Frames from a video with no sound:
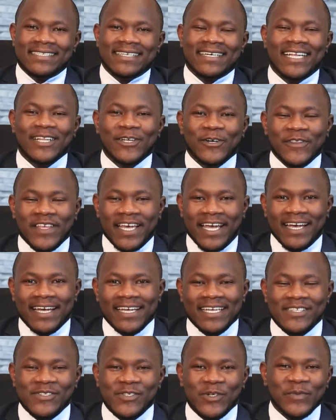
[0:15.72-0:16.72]
Hello there.
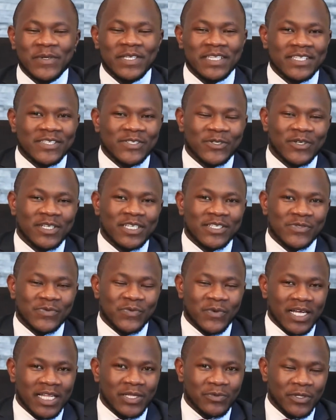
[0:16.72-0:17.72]
Here's hoping that all is
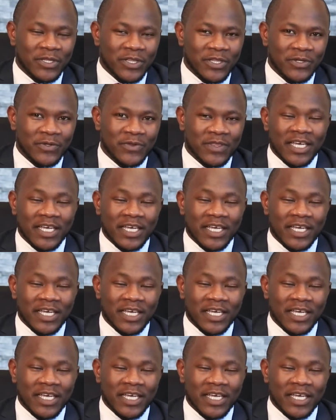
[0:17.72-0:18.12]
well with you.